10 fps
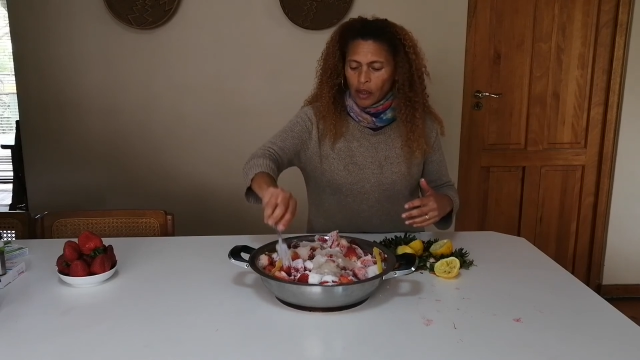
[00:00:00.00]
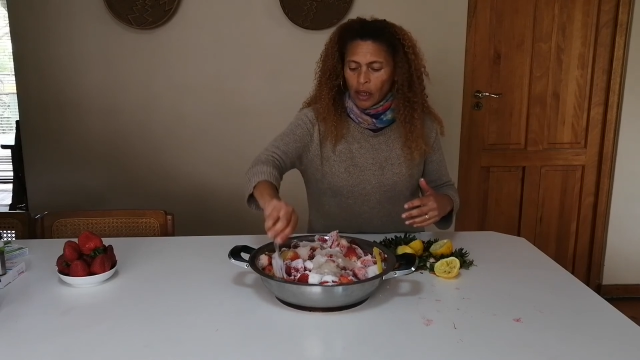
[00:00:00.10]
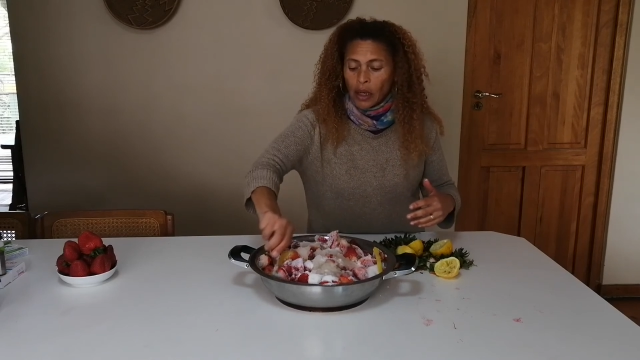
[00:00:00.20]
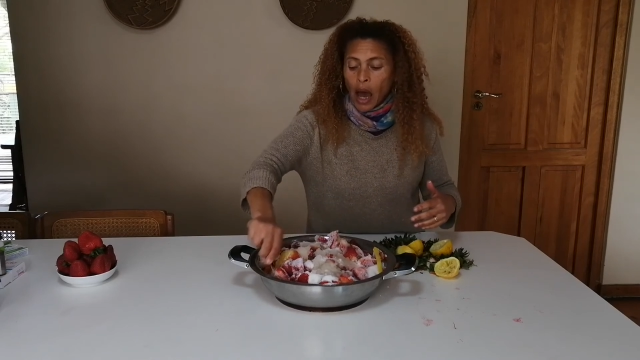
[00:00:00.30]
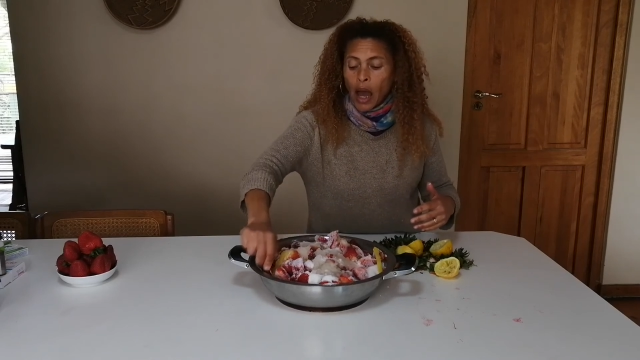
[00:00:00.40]

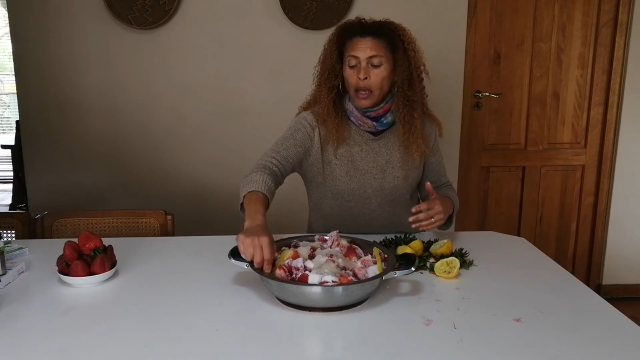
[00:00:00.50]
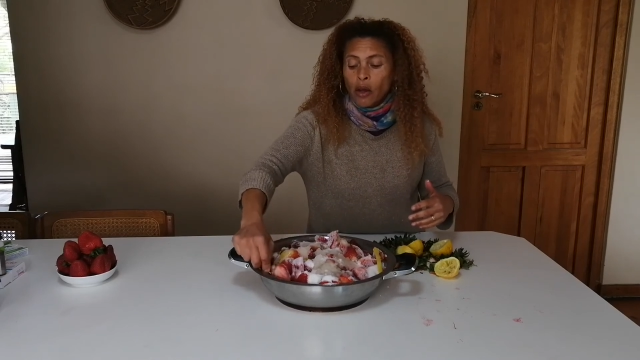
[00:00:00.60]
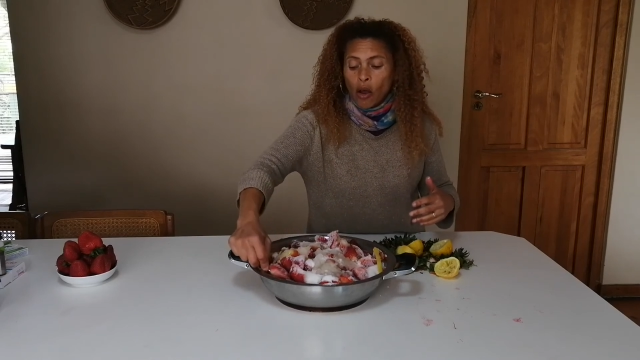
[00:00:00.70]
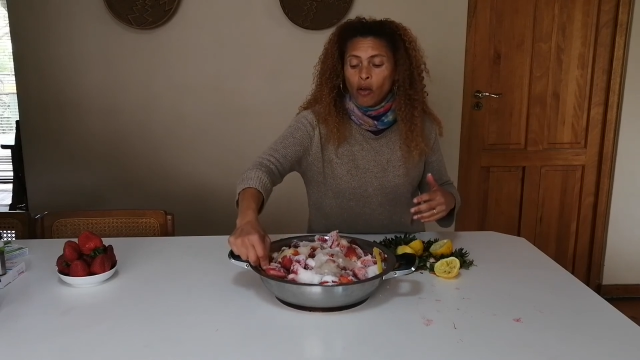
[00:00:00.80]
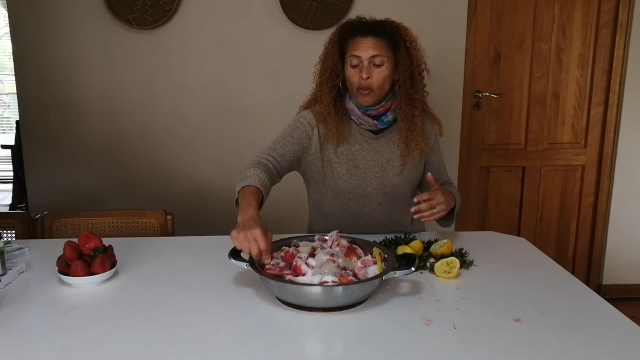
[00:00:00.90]
And I
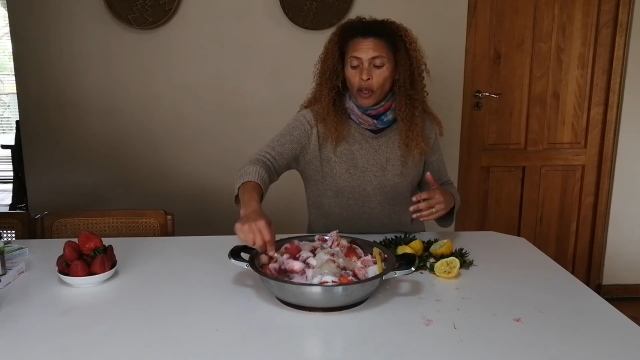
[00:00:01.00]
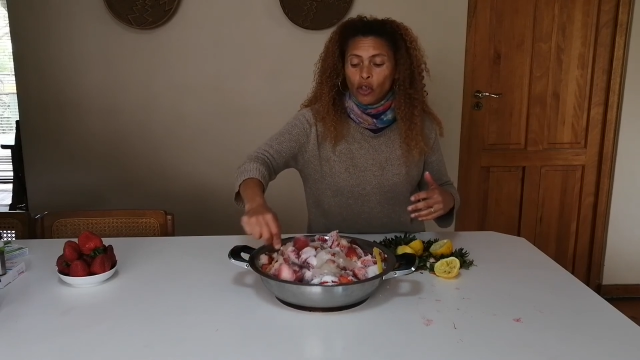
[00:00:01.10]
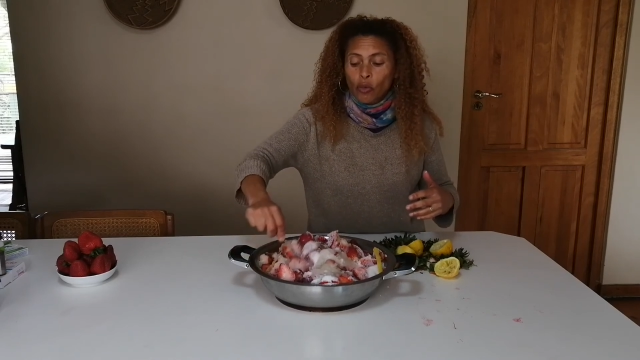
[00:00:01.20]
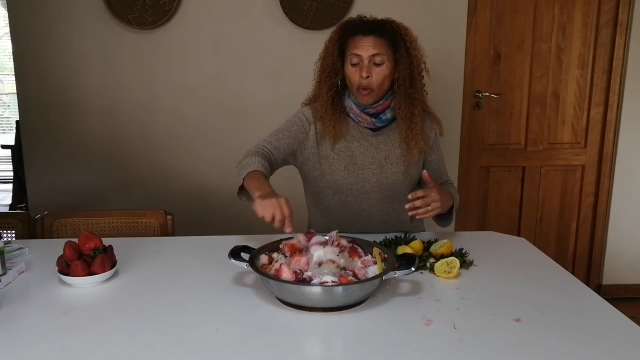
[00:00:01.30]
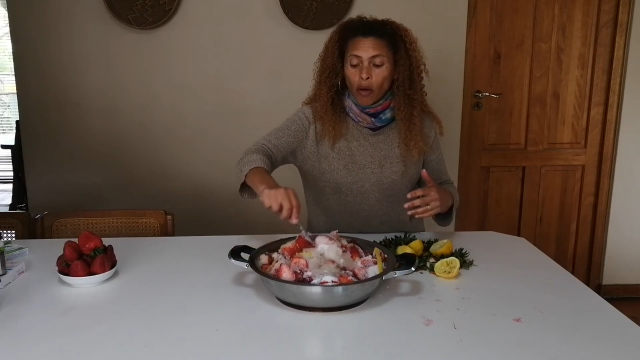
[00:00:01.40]
know that
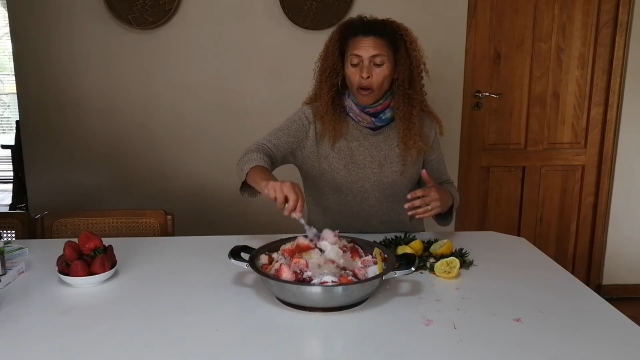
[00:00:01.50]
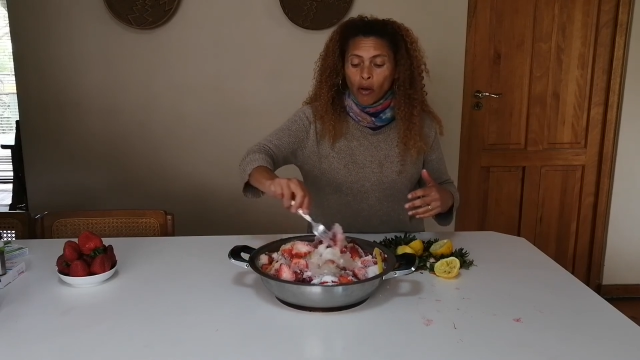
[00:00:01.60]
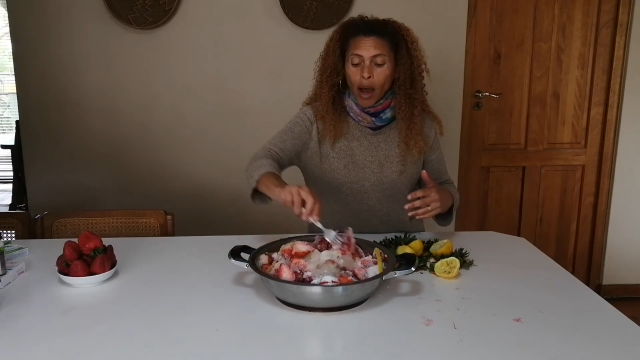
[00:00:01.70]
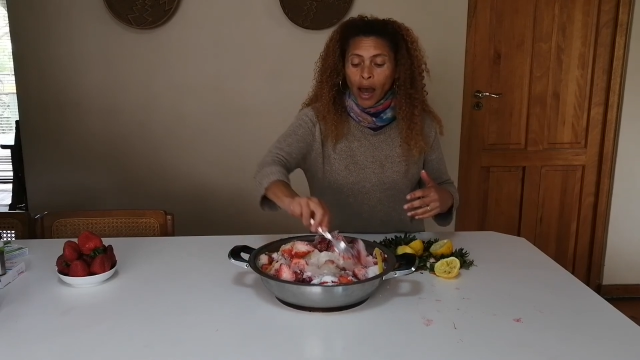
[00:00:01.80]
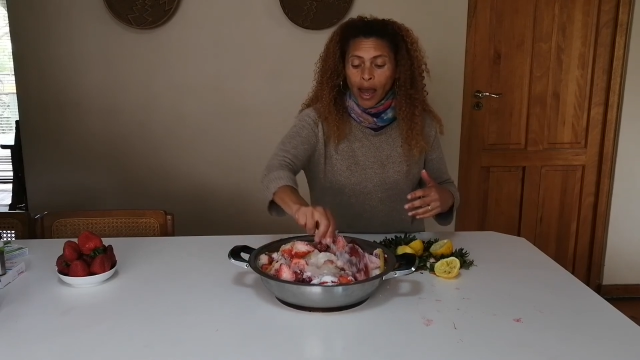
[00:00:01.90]

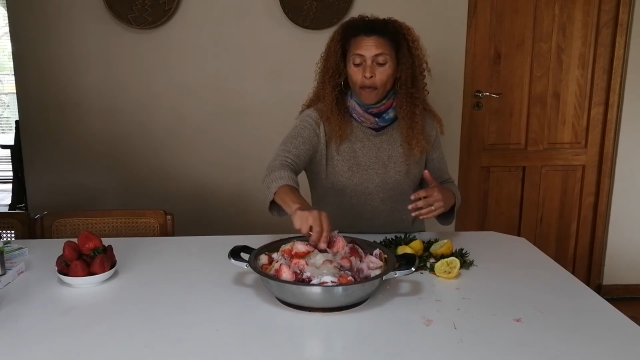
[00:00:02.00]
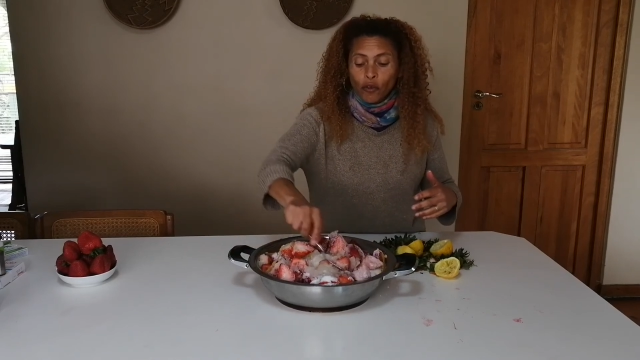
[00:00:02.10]
tomorrow I have